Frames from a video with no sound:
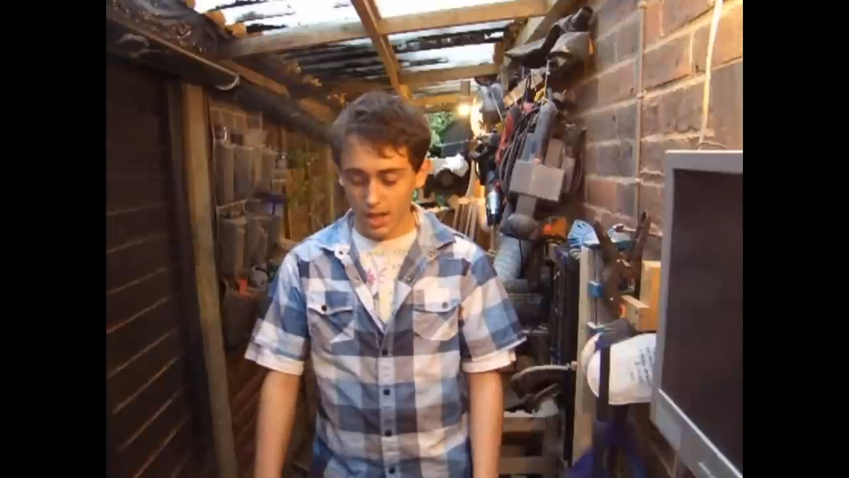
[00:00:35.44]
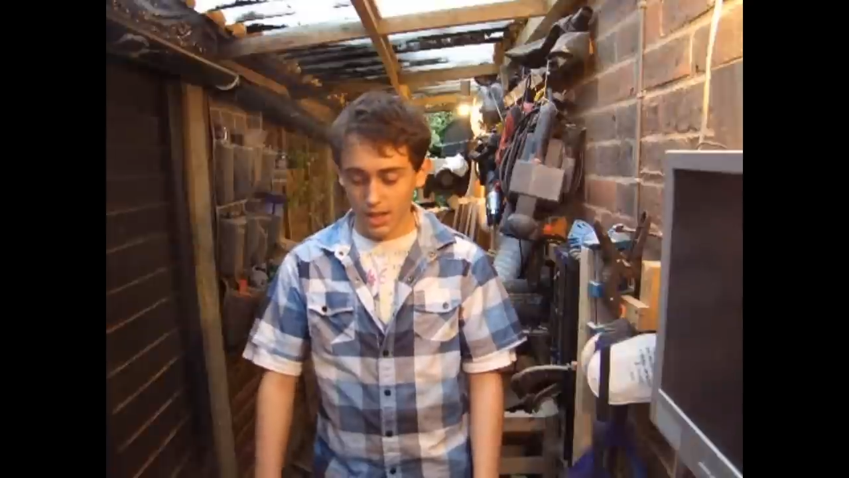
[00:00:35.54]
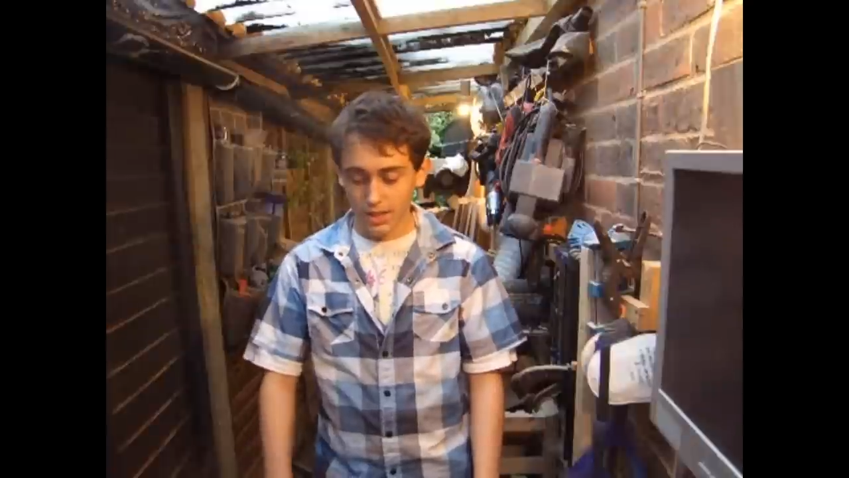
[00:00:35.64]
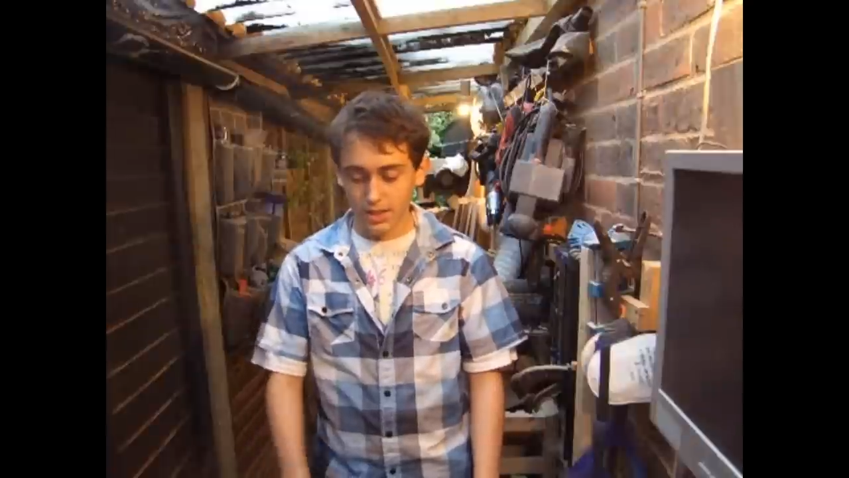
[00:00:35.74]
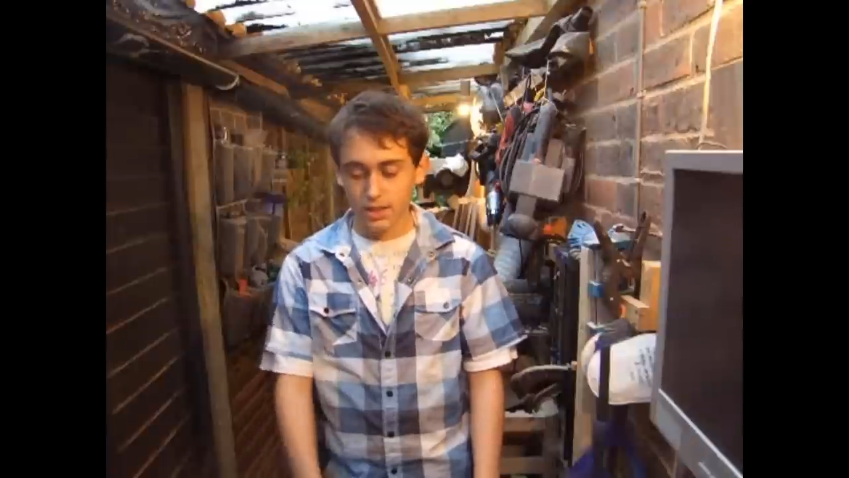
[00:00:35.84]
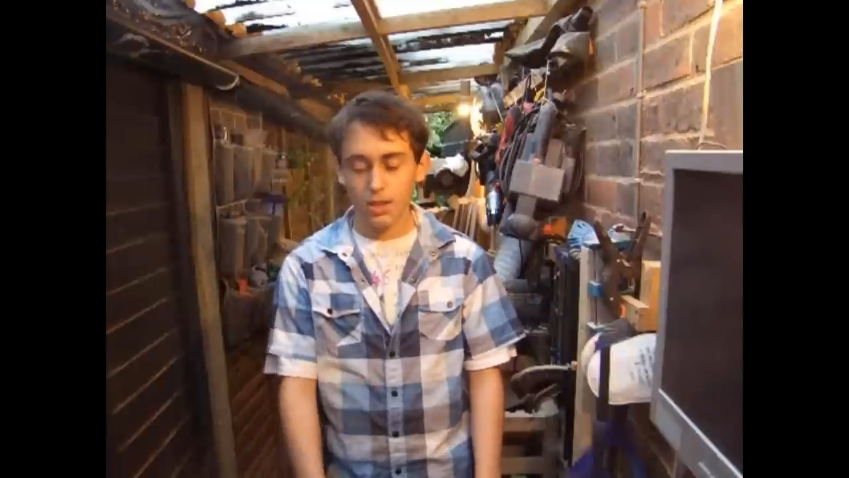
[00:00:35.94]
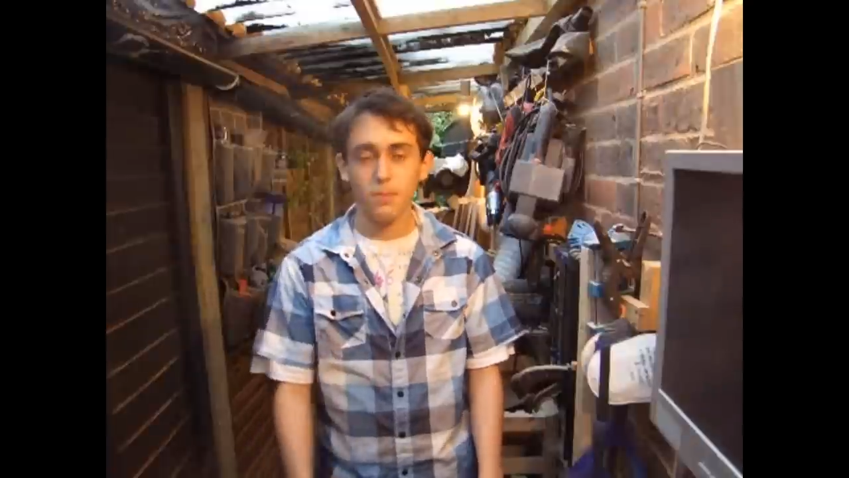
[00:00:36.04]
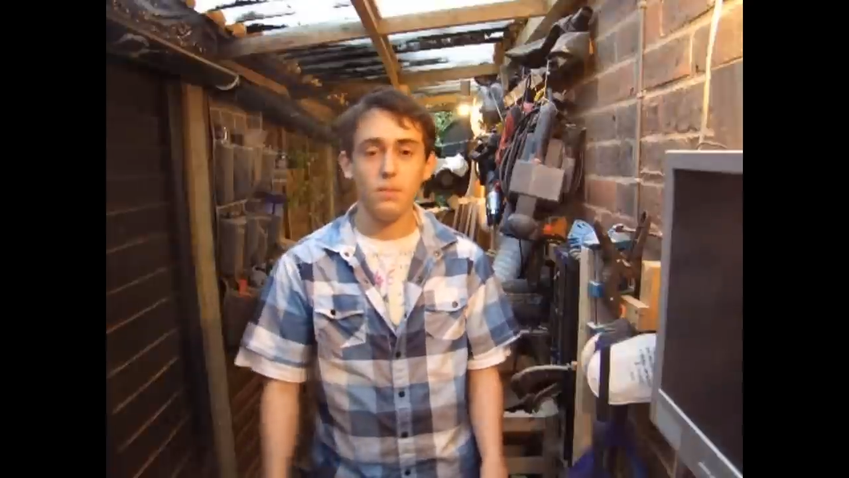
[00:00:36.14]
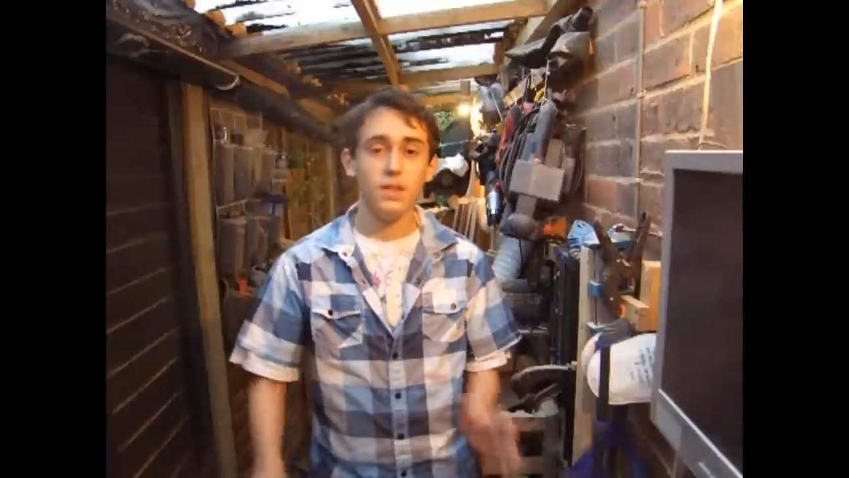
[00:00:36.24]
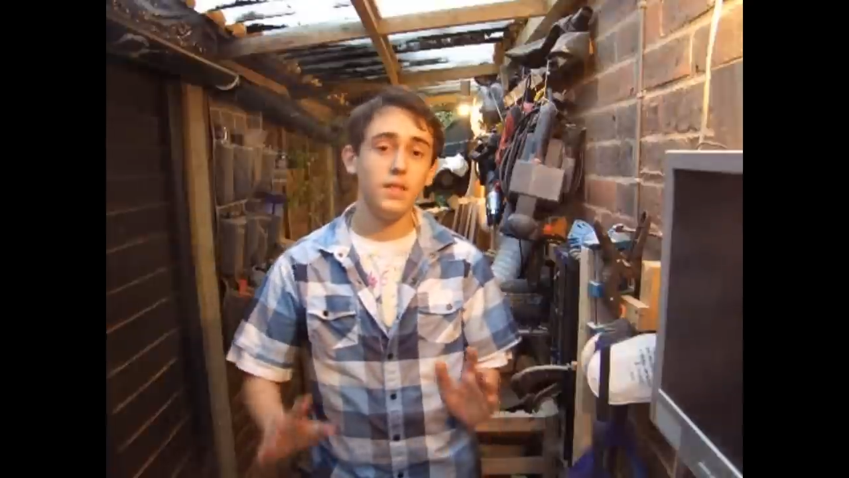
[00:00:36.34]
And
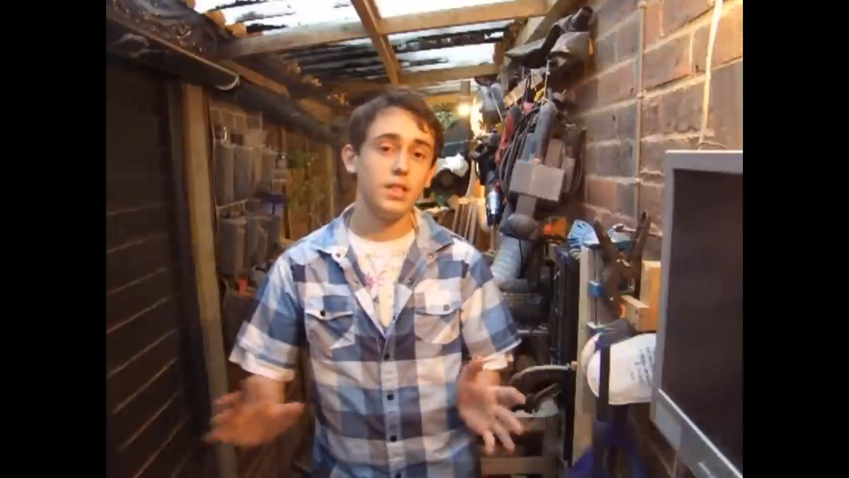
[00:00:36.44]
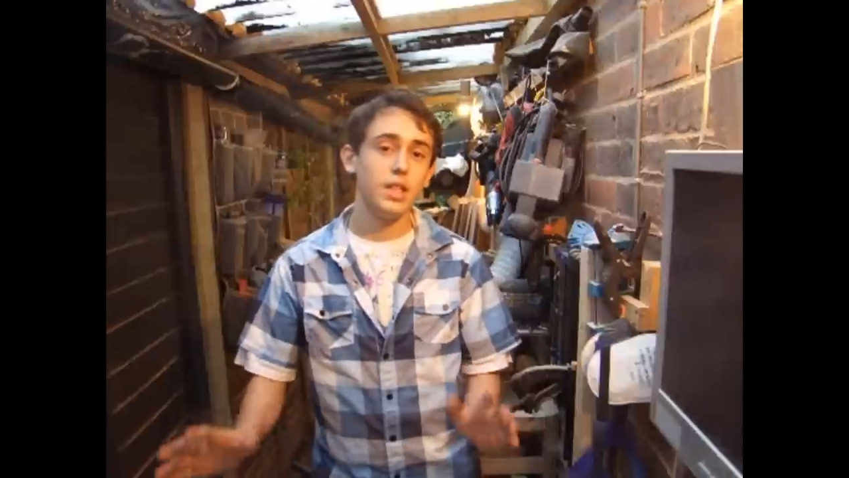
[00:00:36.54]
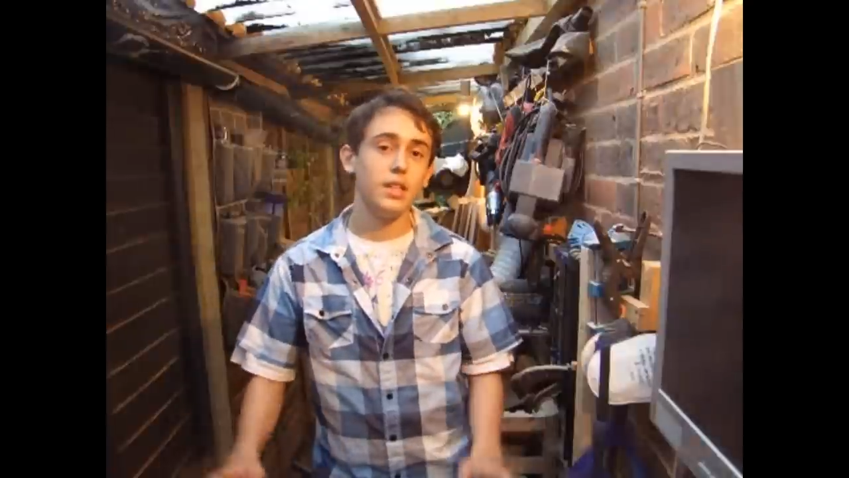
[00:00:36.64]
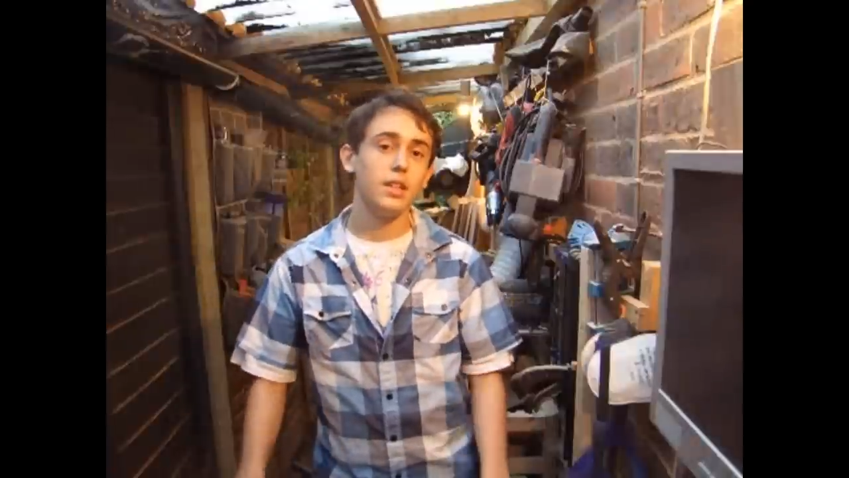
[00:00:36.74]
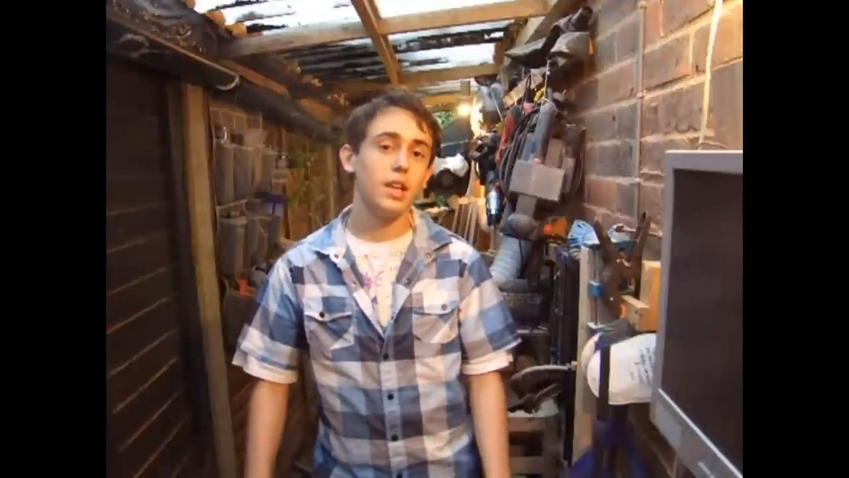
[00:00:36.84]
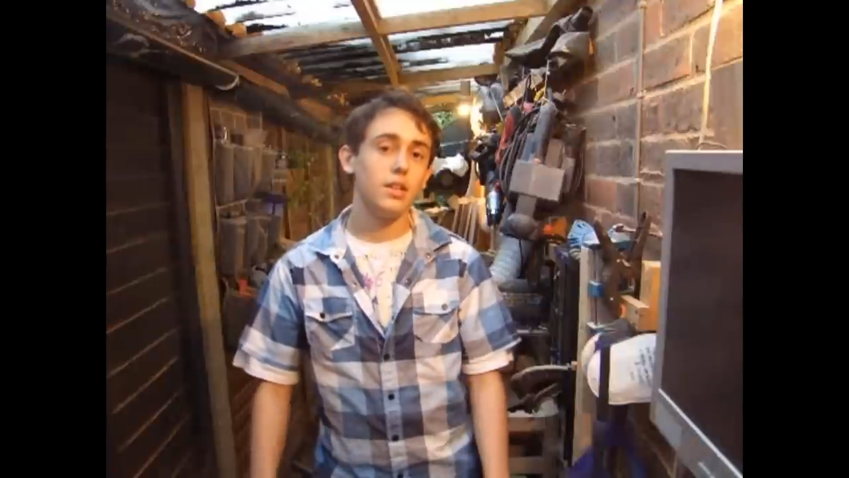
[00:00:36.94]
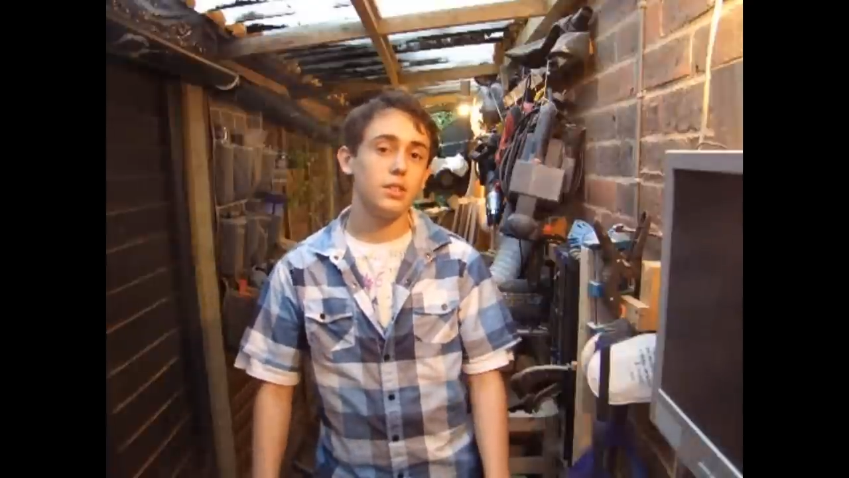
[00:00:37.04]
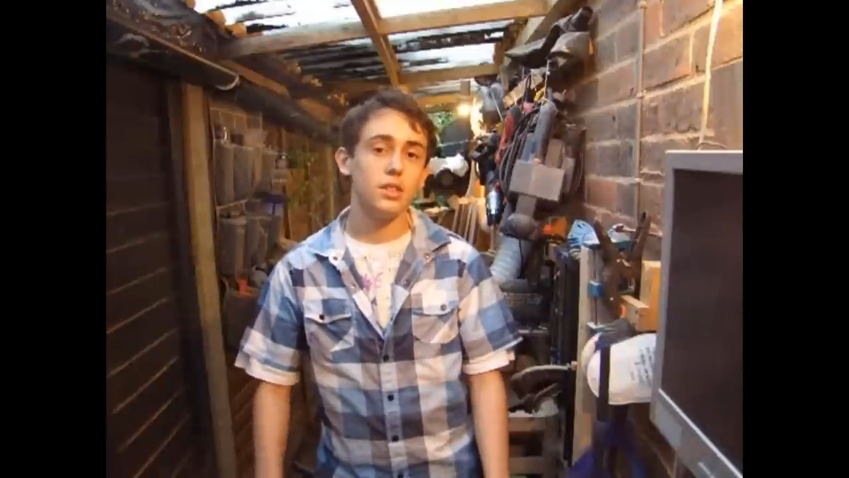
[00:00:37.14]
um, if there's anything else